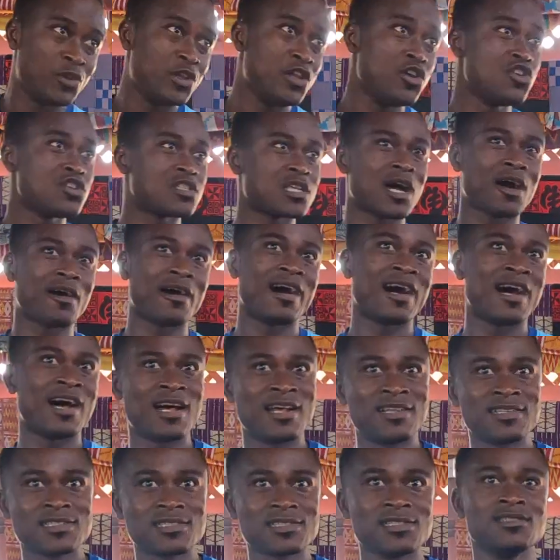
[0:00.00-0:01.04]
we use our
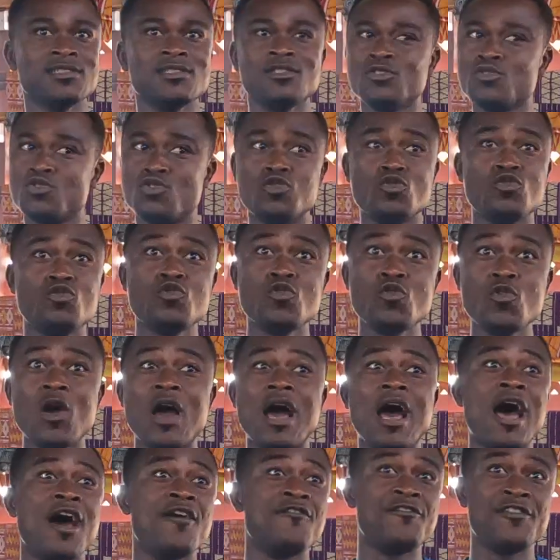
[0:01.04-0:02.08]
hand to do
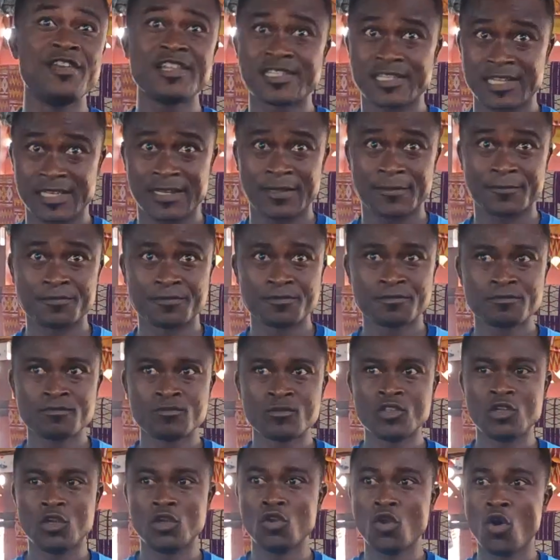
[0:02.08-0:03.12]
everything.
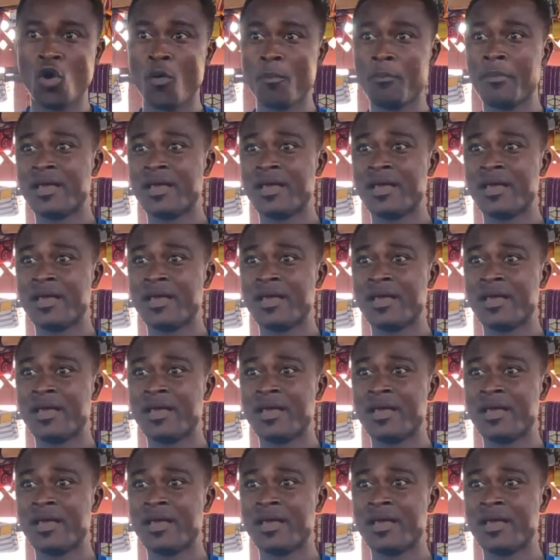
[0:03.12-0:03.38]
No